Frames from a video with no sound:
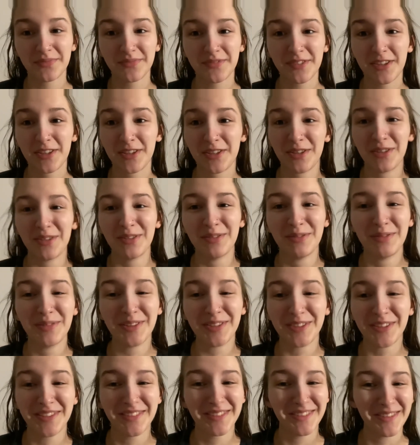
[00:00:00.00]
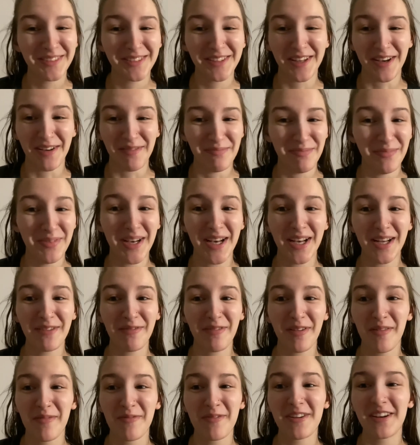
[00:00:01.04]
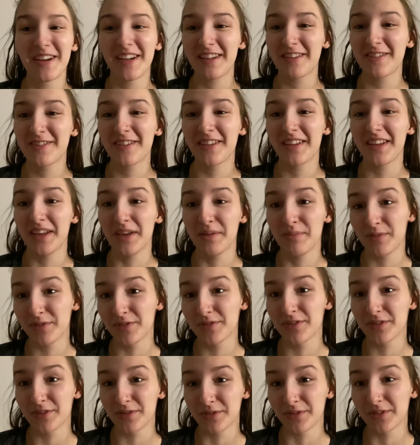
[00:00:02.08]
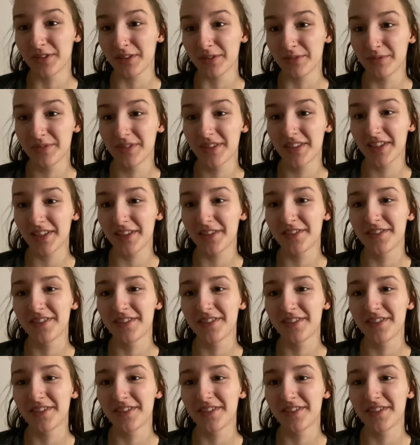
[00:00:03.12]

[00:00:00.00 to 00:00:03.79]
So we'll come back when we're actually able to go downstairs.